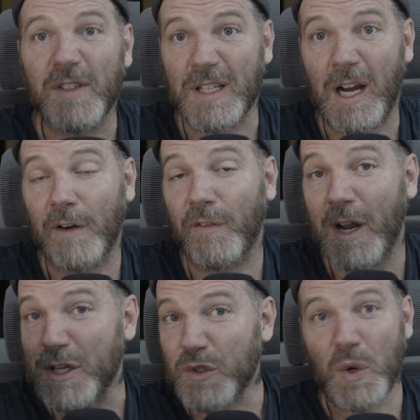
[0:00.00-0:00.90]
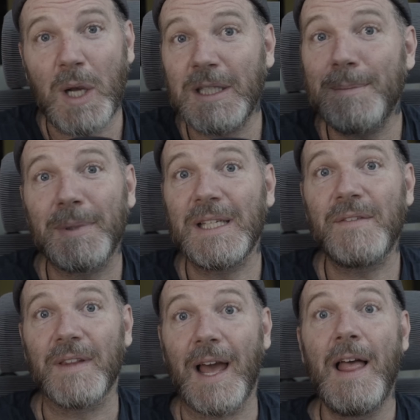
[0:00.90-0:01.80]
photographer. I strongly
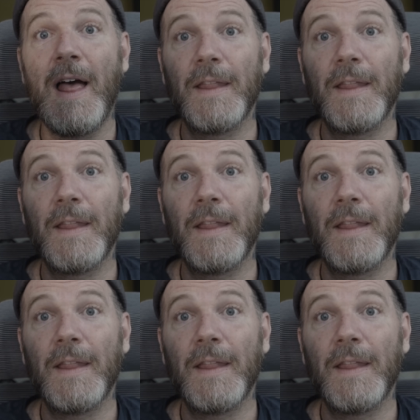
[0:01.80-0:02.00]
believe in that.